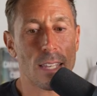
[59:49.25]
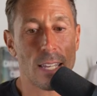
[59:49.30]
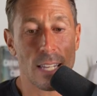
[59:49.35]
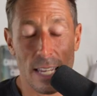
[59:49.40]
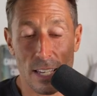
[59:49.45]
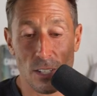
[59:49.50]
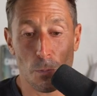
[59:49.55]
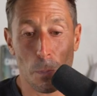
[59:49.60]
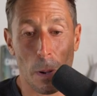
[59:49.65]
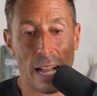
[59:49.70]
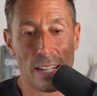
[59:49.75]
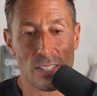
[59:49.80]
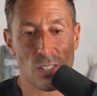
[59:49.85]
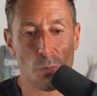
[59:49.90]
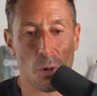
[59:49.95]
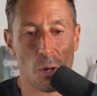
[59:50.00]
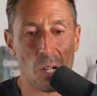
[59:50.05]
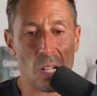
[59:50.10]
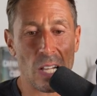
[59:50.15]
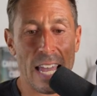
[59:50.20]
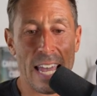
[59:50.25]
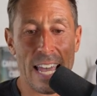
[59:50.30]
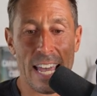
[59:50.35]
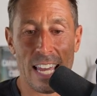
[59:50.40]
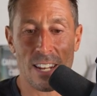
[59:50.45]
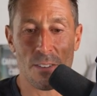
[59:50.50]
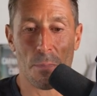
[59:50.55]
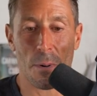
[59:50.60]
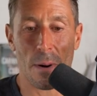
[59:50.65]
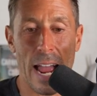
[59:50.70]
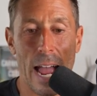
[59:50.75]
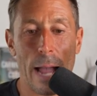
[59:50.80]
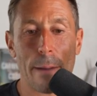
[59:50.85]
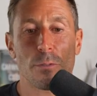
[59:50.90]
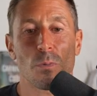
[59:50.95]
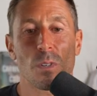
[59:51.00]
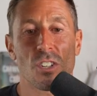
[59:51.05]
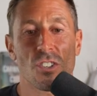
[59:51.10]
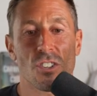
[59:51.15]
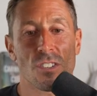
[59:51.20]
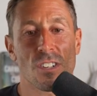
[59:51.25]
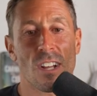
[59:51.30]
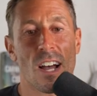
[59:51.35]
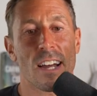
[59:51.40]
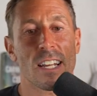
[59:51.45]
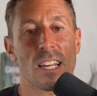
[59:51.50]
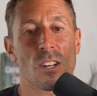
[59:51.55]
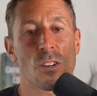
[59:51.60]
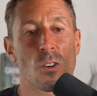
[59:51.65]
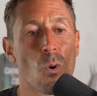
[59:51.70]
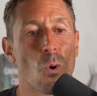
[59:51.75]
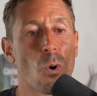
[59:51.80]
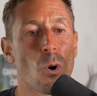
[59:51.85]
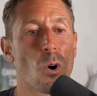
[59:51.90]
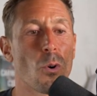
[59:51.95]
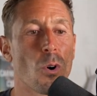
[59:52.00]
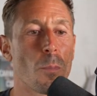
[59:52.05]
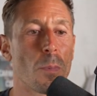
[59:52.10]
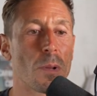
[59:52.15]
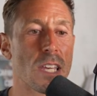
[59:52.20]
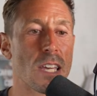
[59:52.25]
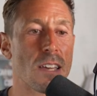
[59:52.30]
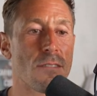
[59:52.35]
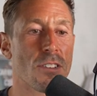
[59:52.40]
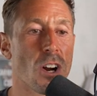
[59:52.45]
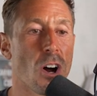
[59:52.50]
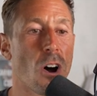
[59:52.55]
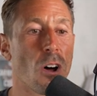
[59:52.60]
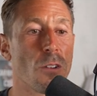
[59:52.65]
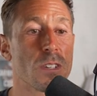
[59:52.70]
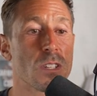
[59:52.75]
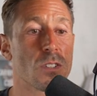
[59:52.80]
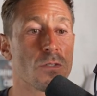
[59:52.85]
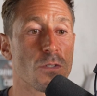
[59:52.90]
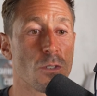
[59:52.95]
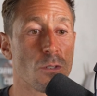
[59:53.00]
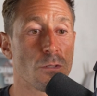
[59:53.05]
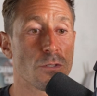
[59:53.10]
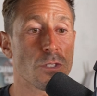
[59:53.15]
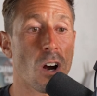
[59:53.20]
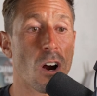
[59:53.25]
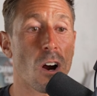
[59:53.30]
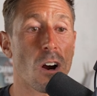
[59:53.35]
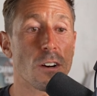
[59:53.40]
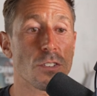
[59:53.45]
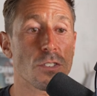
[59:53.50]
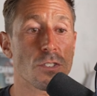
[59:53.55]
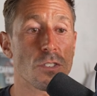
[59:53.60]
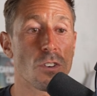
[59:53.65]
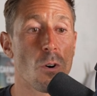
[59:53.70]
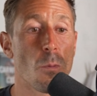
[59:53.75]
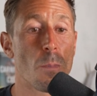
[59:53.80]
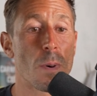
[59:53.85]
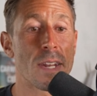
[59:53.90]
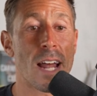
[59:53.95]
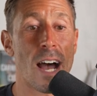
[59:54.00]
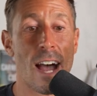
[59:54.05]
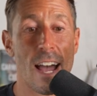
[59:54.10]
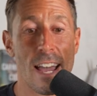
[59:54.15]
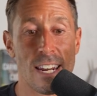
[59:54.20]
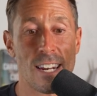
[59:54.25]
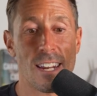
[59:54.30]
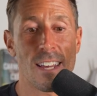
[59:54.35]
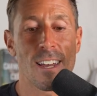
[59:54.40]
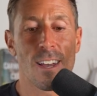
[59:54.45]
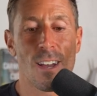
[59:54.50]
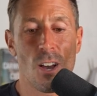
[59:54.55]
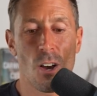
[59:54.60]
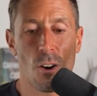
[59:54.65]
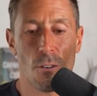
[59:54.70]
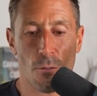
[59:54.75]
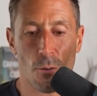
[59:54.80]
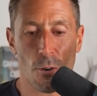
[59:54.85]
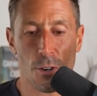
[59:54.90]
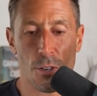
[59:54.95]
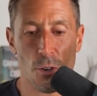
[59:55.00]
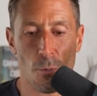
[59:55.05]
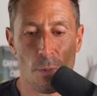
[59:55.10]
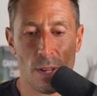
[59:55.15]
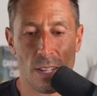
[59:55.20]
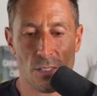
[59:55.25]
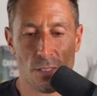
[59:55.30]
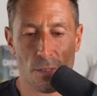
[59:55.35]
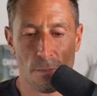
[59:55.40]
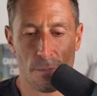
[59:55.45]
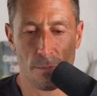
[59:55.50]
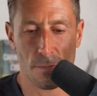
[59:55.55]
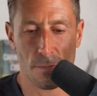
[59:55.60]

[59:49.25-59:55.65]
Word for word: It is possible. And perhaps we should not ignore or believe that all these foods are so benign for humans.